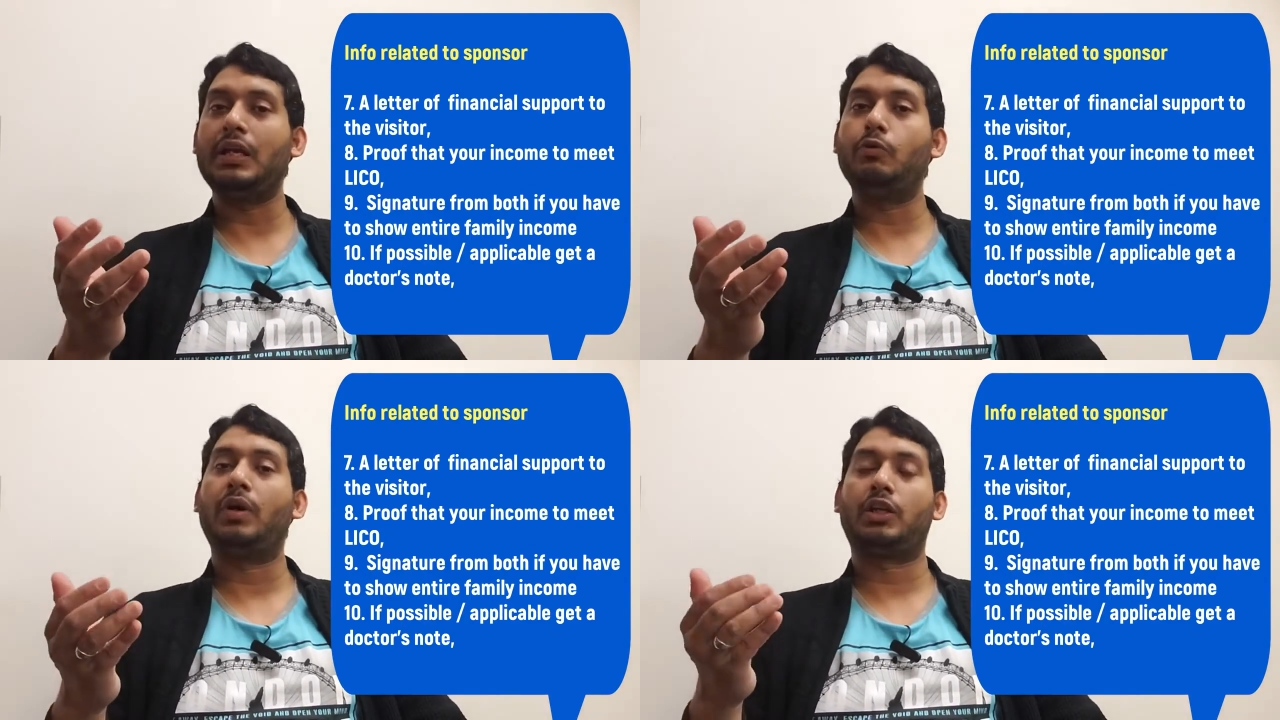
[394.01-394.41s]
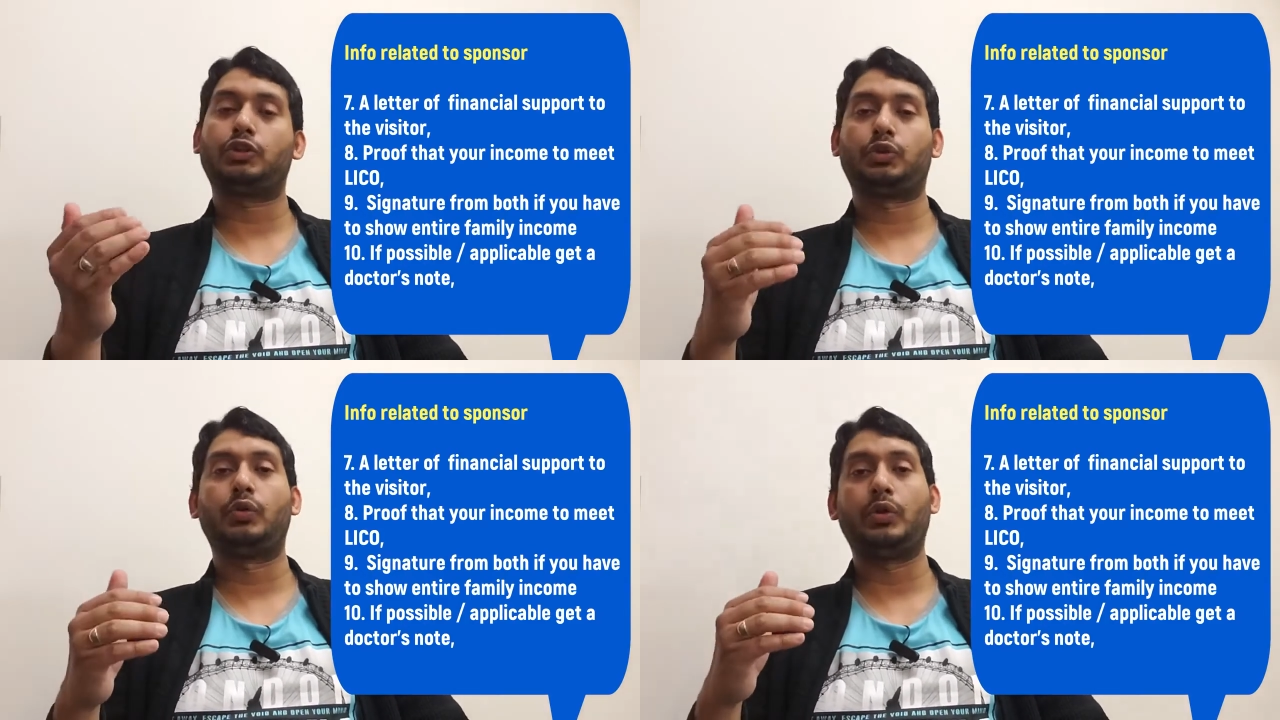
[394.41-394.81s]
you want to
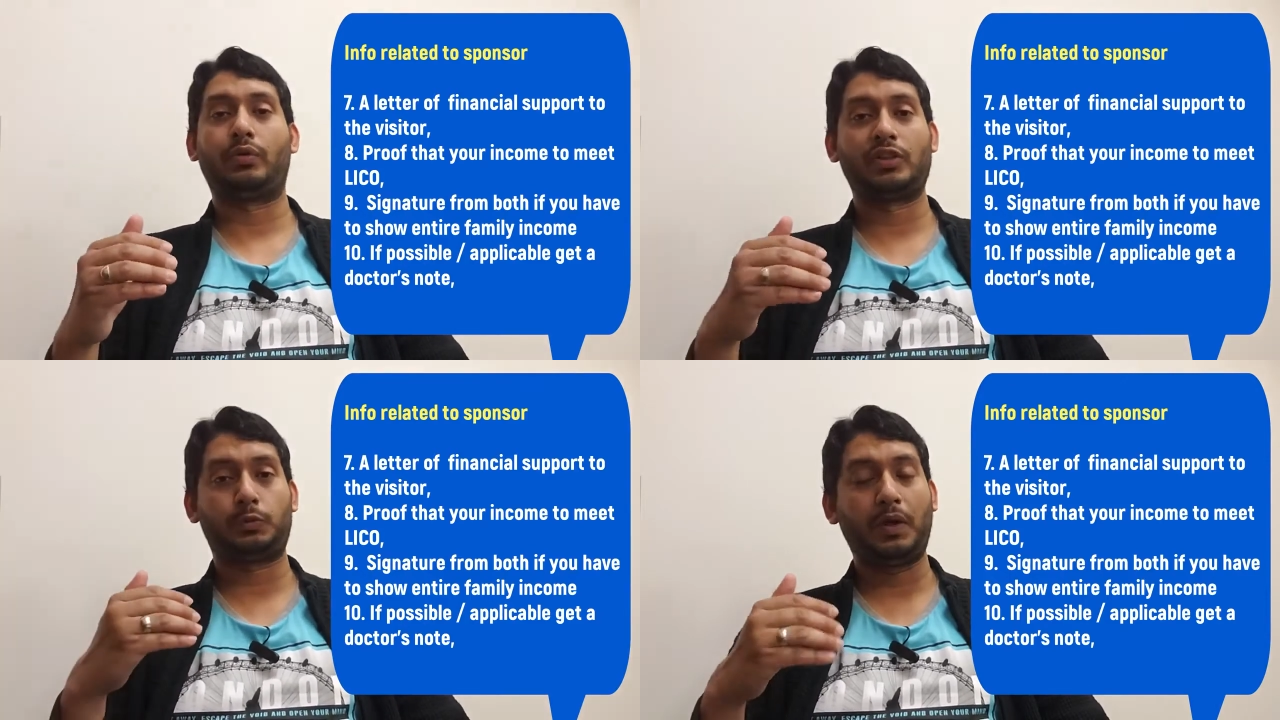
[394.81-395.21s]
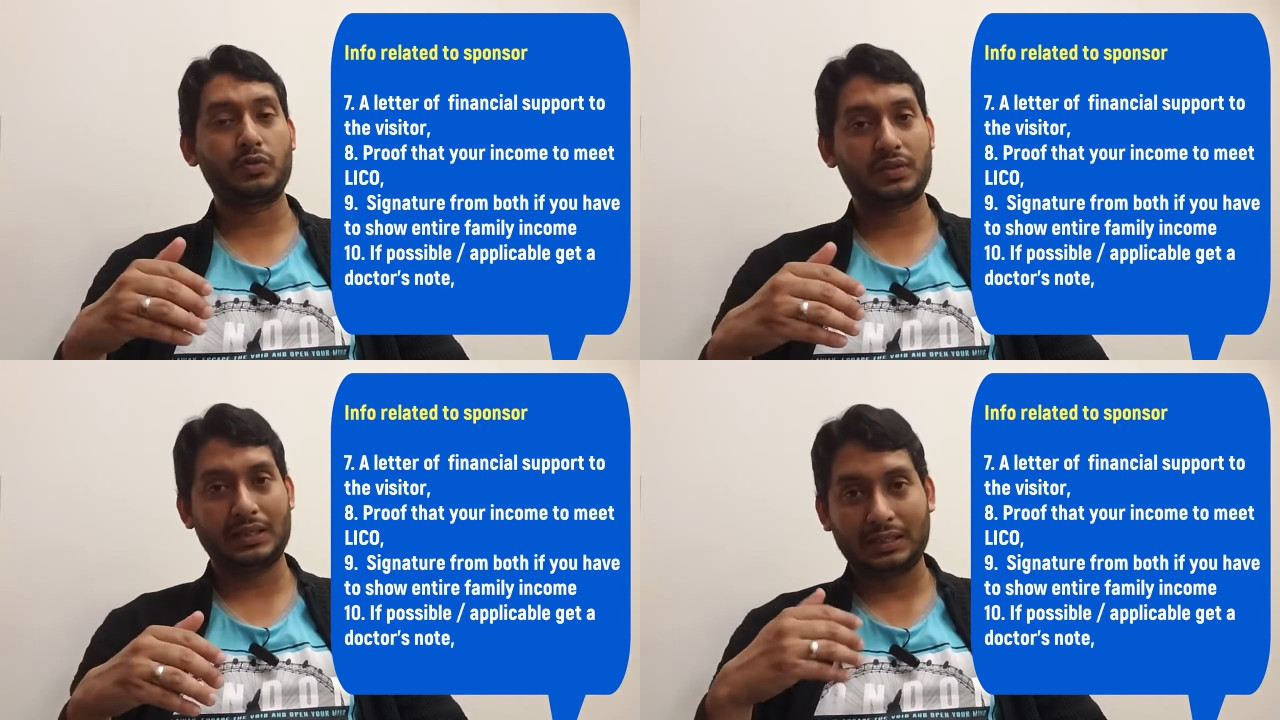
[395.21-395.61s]
show your
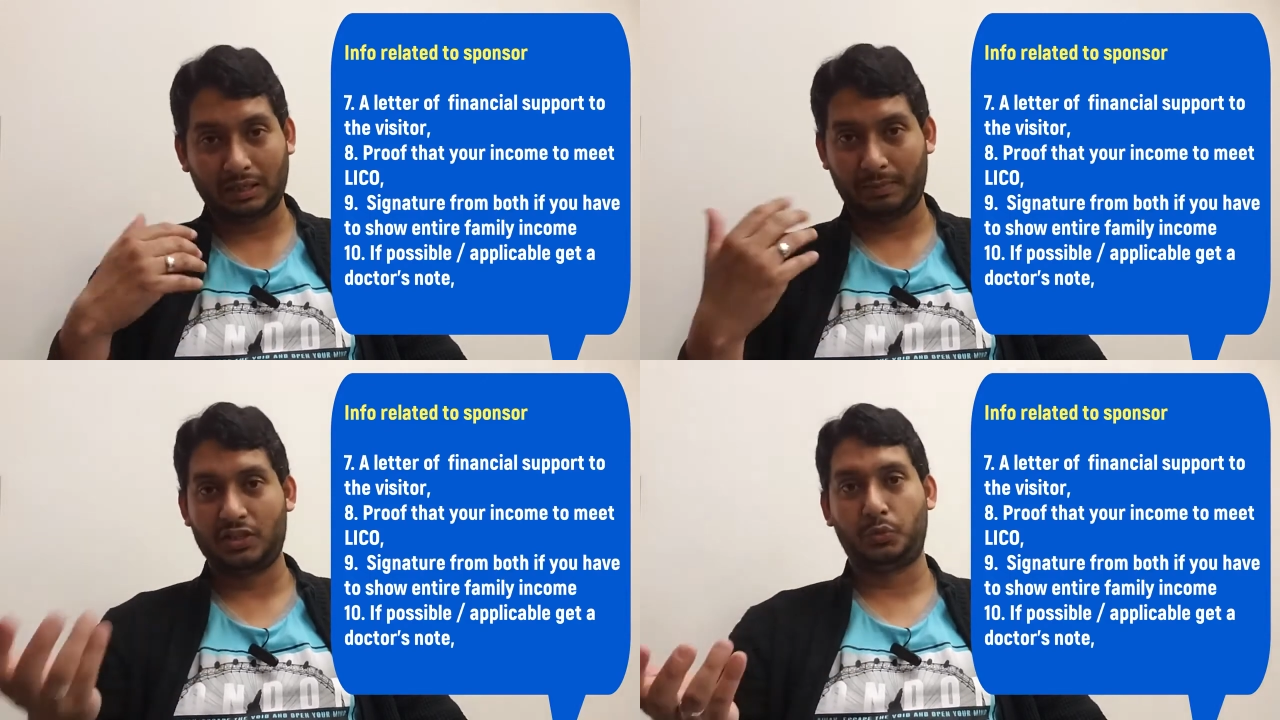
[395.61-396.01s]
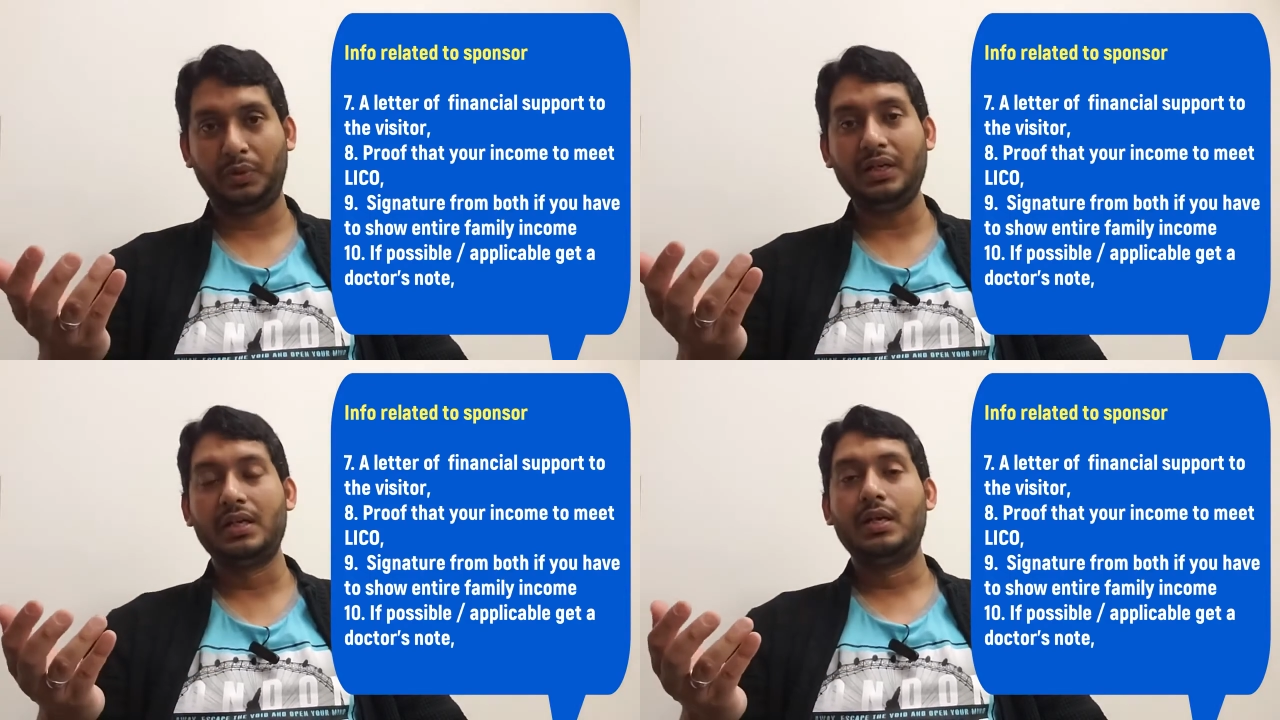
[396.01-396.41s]
spouse's income as
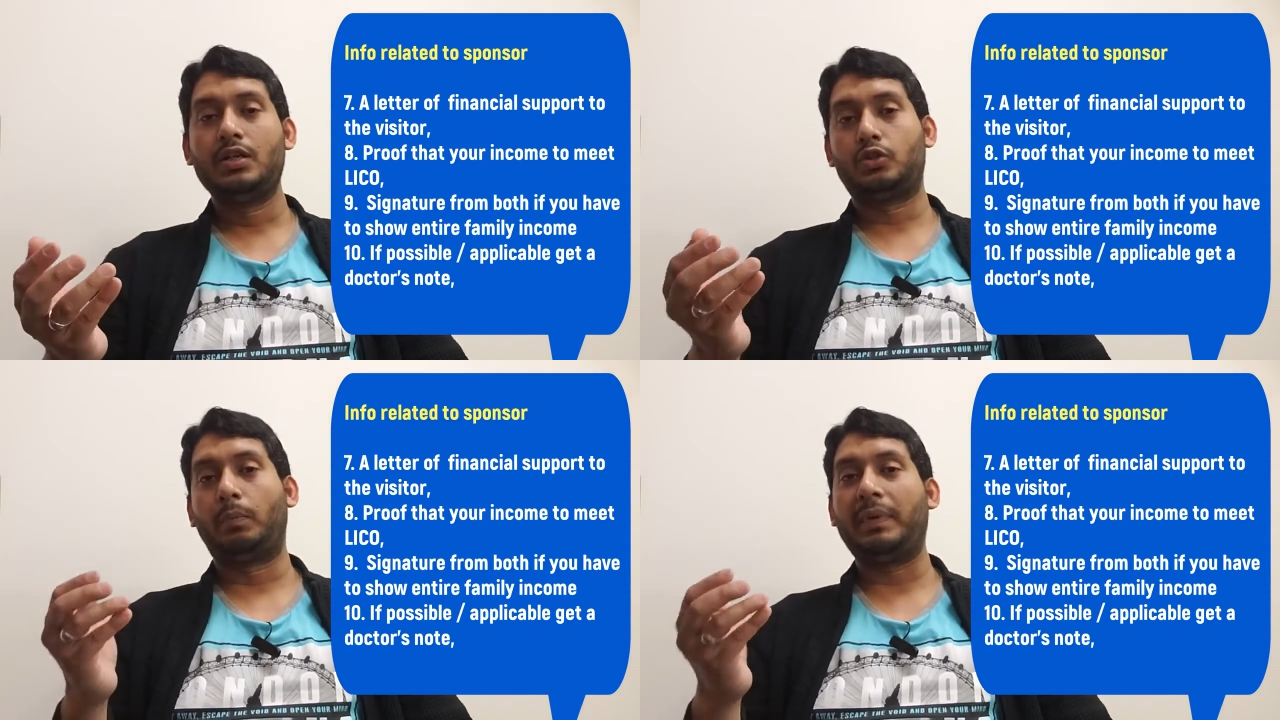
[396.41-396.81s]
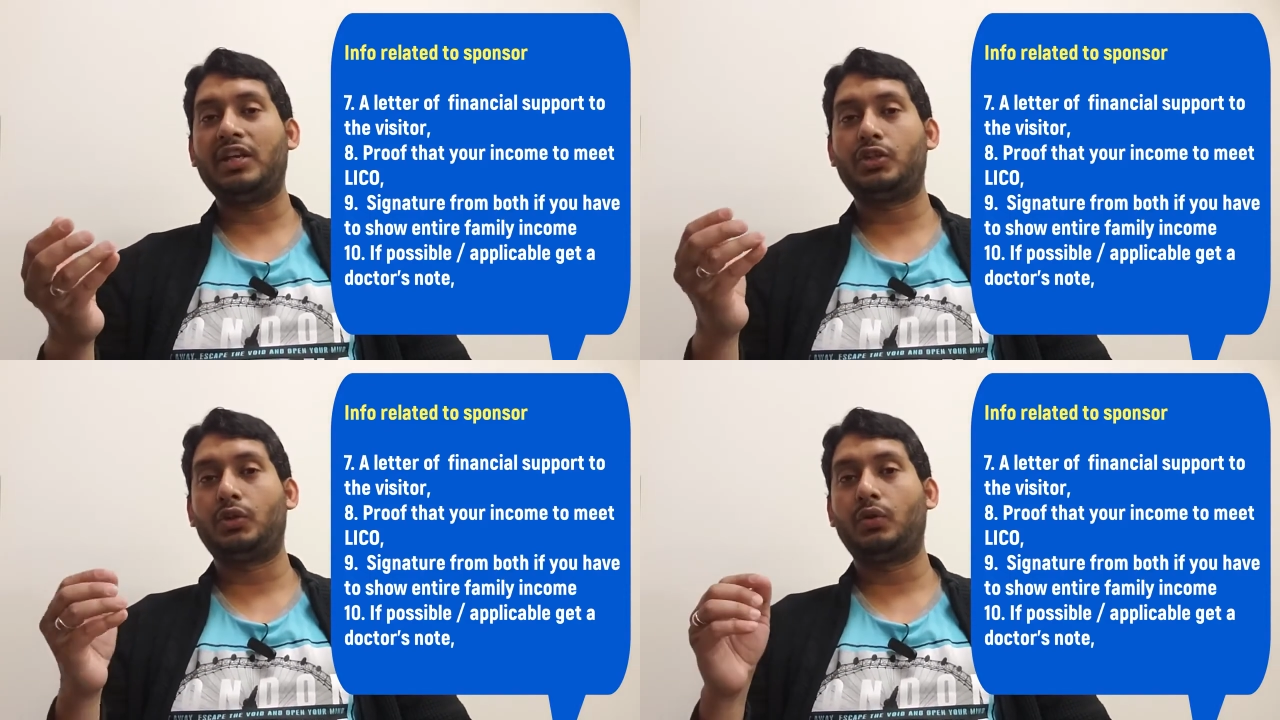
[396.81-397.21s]
well. So
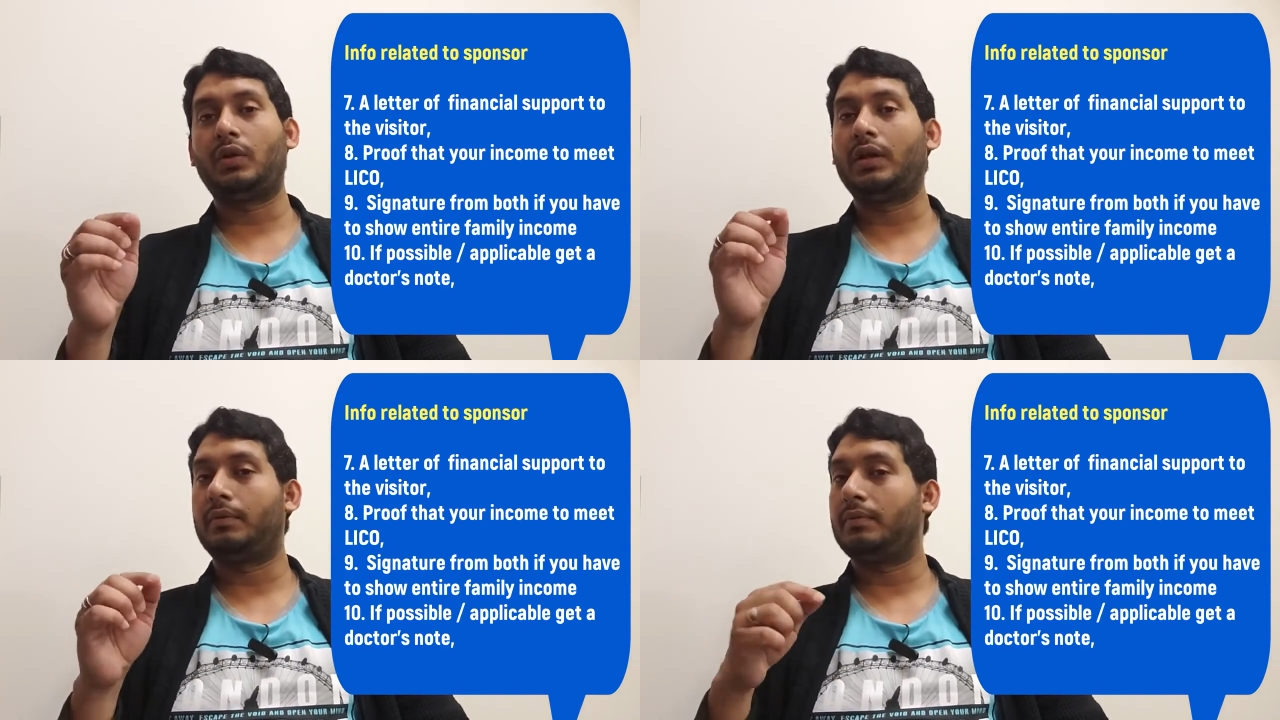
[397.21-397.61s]
make sure